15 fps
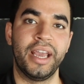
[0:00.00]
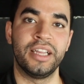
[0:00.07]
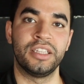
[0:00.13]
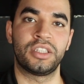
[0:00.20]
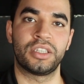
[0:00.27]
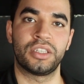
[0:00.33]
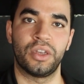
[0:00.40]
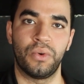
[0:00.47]

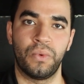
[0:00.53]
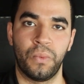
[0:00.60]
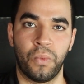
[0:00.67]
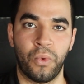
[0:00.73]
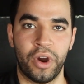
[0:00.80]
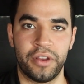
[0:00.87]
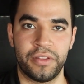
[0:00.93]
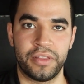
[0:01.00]
it's
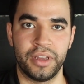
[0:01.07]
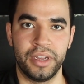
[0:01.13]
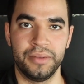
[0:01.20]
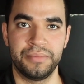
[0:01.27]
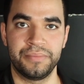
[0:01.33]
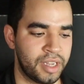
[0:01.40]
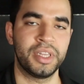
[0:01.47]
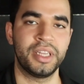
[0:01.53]
worth it.
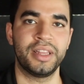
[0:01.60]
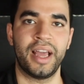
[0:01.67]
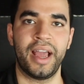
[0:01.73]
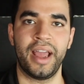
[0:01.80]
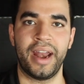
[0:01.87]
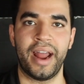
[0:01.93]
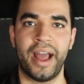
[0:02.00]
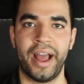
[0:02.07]
Something
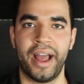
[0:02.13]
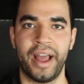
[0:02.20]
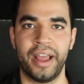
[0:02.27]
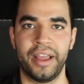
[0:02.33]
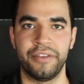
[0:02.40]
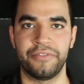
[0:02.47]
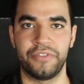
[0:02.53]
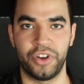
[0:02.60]
that
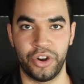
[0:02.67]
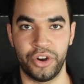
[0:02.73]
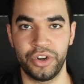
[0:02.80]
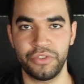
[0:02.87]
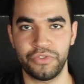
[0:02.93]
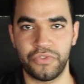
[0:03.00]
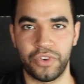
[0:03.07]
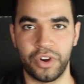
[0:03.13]
I've
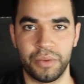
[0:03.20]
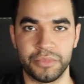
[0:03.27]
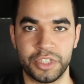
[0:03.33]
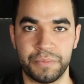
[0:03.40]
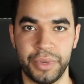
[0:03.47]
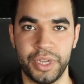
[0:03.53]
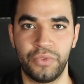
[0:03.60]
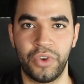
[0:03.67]
learned from
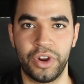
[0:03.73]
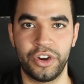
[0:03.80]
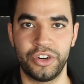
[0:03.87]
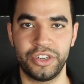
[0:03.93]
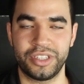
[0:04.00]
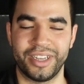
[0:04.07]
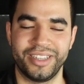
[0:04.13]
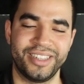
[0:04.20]

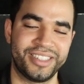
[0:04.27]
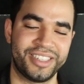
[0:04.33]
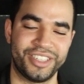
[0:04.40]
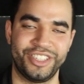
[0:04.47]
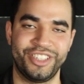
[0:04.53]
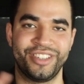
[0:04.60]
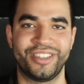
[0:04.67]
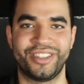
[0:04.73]
speedrunners, and this
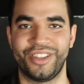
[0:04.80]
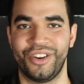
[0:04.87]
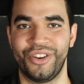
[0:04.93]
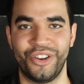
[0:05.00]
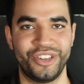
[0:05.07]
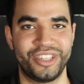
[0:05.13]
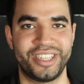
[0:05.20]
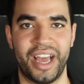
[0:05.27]
is just the
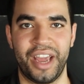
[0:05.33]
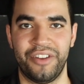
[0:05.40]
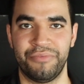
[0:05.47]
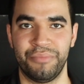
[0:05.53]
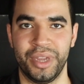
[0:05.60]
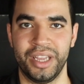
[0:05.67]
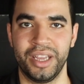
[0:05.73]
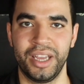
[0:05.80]
nerd side
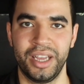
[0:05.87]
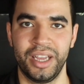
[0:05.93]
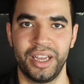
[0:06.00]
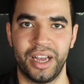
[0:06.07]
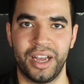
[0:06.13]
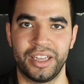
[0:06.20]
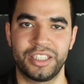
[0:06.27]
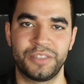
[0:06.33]
of me.
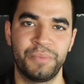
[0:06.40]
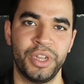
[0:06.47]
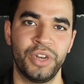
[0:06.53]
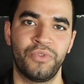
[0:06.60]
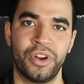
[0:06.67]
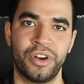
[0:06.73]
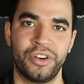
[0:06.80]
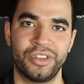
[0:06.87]

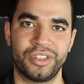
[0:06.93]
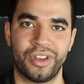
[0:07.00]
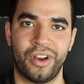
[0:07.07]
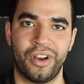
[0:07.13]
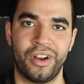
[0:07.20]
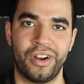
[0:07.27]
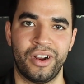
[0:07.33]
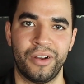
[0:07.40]
Speedrunners
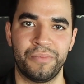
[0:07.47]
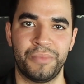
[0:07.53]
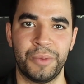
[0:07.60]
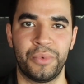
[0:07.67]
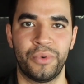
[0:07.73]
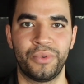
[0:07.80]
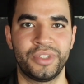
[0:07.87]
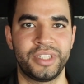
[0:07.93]
are
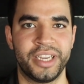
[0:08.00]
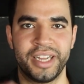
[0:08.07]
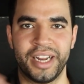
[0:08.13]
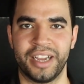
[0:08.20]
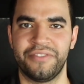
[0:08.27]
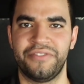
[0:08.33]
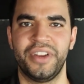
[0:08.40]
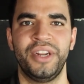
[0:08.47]
people who take
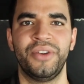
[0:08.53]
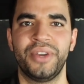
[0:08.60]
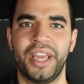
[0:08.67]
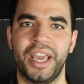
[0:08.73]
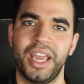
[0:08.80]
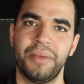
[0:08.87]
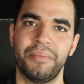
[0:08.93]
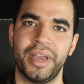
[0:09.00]
like a video
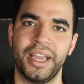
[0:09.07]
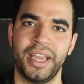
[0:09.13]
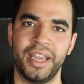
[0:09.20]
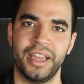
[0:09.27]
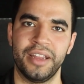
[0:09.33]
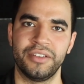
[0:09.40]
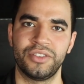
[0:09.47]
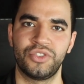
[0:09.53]
game
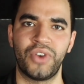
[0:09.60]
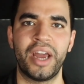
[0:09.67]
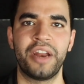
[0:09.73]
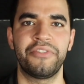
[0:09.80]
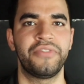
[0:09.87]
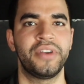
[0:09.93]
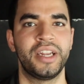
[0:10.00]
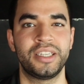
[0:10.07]
and try
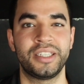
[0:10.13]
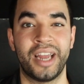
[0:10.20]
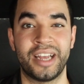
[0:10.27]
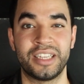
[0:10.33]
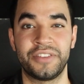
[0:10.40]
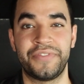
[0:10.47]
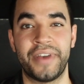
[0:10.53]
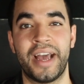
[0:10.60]
to finish it
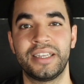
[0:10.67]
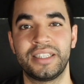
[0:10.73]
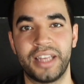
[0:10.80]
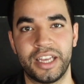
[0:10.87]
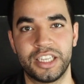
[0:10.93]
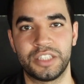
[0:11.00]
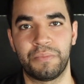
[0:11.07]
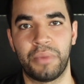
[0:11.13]
as fast
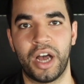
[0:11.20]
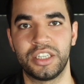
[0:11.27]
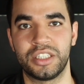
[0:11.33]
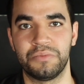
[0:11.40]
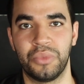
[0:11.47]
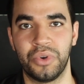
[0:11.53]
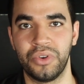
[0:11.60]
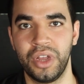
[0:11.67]
as
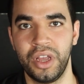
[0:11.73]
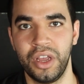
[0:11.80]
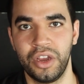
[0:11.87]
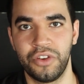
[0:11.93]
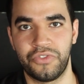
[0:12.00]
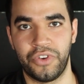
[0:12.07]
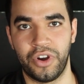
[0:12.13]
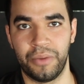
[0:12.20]
possible,
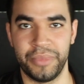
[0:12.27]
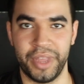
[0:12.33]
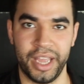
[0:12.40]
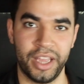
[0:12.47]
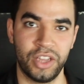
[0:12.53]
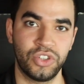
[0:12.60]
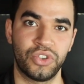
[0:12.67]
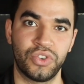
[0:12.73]
from the
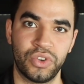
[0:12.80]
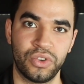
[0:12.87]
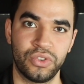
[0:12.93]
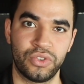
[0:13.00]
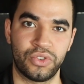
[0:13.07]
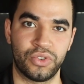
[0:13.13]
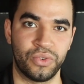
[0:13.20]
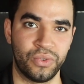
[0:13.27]

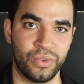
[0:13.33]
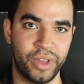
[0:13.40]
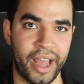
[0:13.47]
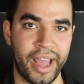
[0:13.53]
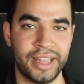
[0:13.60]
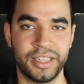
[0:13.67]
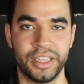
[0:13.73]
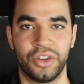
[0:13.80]
intro to the
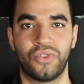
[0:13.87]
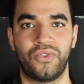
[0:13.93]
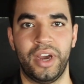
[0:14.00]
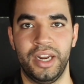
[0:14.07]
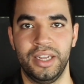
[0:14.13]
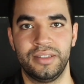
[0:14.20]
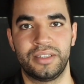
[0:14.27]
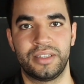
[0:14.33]
ending
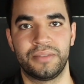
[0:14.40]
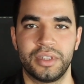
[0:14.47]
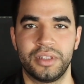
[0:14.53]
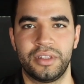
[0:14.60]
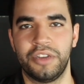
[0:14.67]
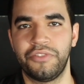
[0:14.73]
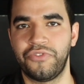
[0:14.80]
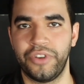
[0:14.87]
credits.
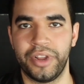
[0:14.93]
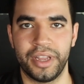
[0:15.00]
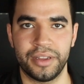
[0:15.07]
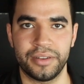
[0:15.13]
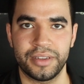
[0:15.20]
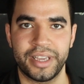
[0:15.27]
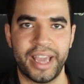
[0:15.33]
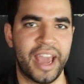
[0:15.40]

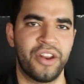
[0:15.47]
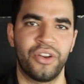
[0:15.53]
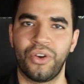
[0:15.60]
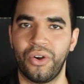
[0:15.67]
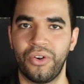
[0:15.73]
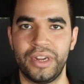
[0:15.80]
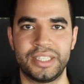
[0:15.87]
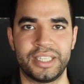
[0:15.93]
Different
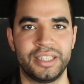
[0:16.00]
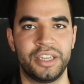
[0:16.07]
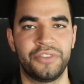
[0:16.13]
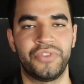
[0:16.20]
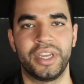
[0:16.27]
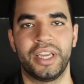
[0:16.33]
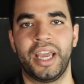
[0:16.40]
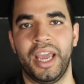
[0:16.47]
categories and
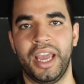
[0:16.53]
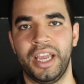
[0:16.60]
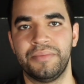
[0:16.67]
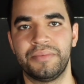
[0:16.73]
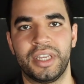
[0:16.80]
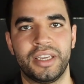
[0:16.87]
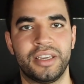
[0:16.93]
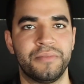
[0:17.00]
different
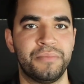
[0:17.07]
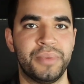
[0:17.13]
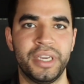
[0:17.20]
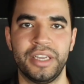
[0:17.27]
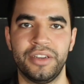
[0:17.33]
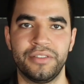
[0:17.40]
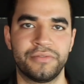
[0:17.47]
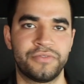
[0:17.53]
games, it can
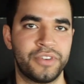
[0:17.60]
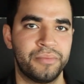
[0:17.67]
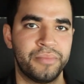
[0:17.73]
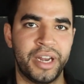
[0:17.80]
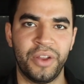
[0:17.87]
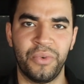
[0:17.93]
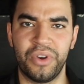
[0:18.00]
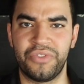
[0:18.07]
be
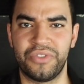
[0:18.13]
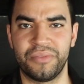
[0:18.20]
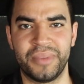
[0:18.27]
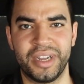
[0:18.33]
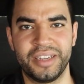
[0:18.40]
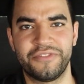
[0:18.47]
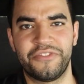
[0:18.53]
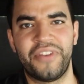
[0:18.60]
from anywhere from
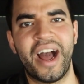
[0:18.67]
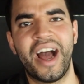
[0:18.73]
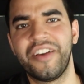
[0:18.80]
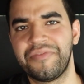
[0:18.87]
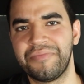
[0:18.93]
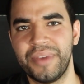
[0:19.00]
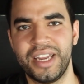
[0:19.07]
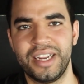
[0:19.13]
like
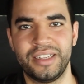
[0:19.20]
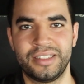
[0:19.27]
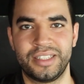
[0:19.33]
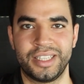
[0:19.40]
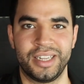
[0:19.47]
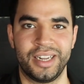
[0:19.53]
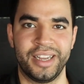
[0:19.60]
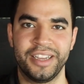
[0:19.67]
5
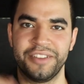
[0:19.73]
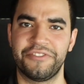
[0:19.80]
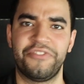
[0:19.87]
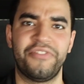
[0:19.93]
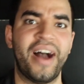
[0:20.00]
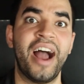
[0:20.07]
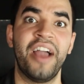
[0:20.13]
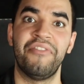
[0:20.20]
minutes to like
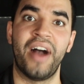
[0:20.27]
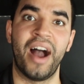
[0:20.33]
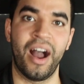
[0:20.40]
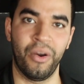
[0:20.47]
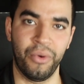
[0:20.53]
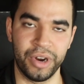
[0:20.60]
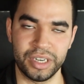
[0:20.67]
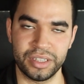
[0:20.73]
5
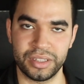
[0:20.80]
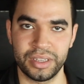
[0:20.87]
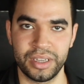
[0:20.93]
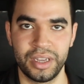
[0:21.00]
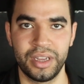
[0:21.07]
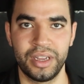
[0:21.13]
hours.